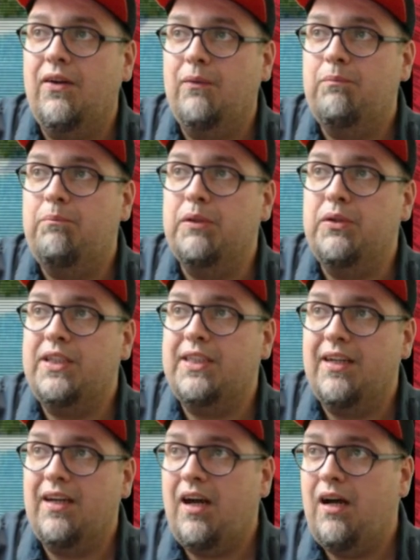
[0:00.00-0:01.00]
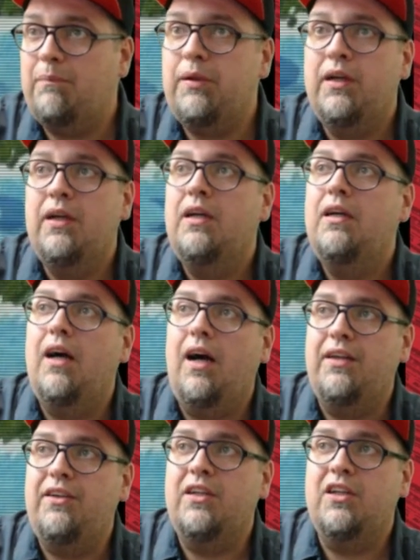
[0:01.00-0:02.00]
know, boost it up. Uh,
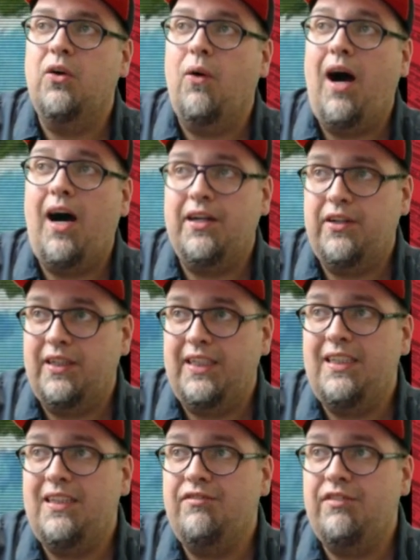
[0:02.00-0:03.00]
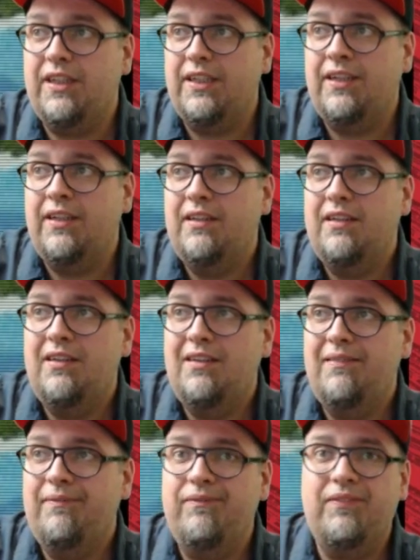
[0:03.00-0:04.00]
you can go odd or even.
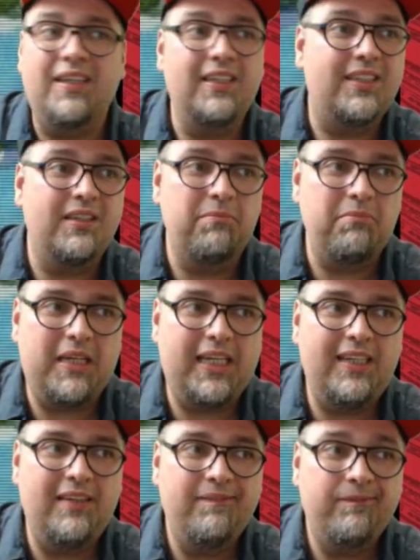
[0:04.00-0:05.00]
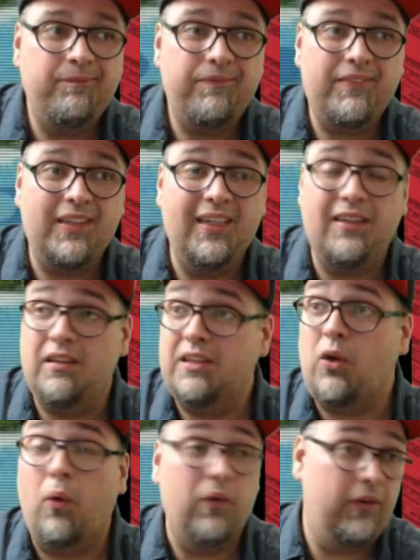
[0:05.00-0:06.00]
And to me, it looks
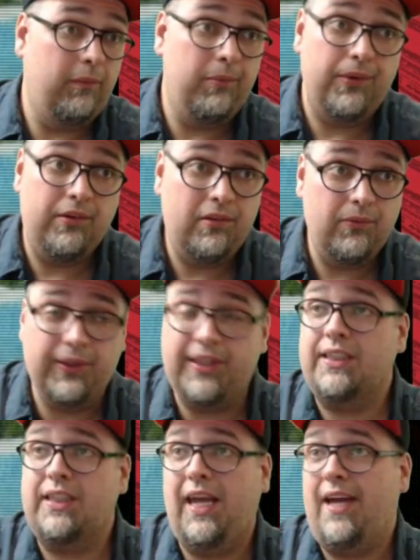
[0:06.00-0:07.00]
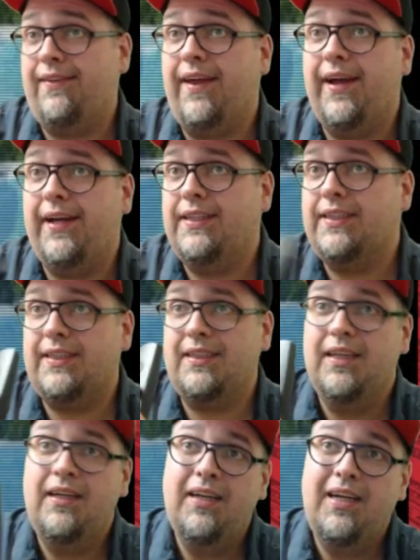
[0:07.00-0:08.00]
horrible with the scan lines.
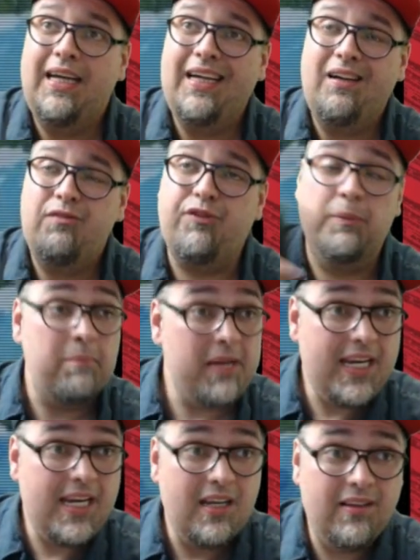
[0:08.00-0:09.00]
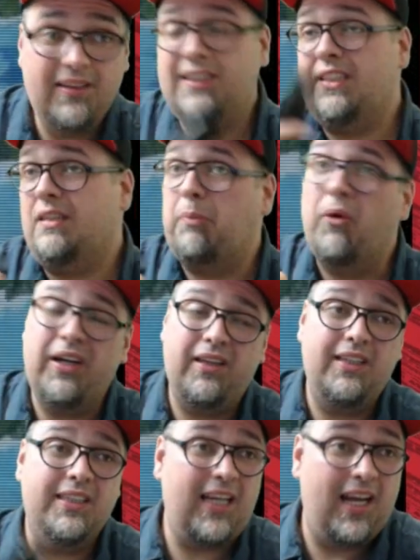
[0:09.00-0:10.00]
For me, this is
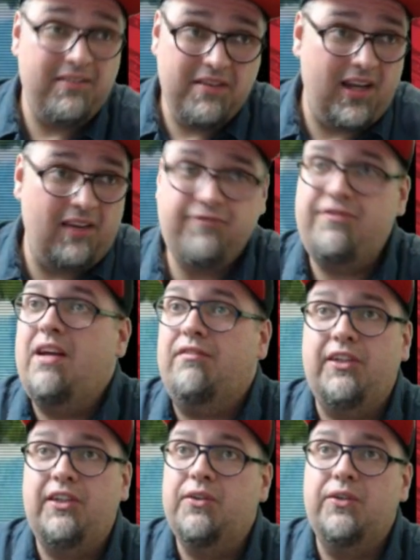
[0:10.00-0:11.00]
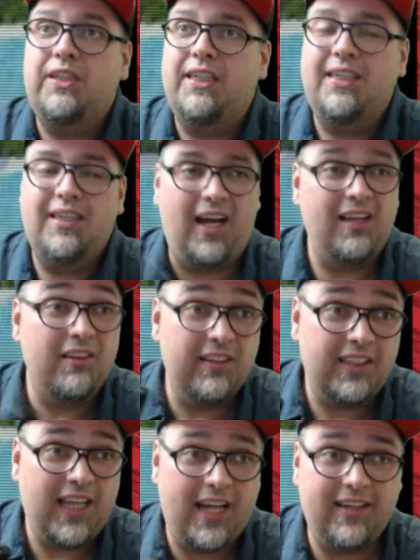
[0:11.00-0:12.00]
pointless. I, have never used it. I
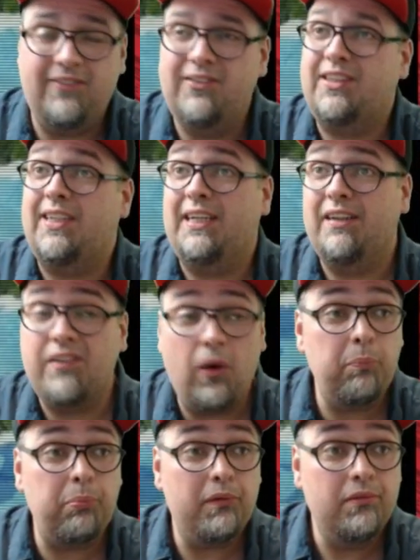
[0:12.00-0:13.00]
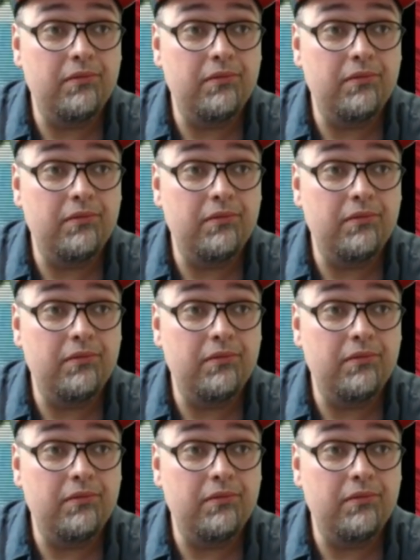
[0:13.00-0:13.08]
looked at it and was like, nope.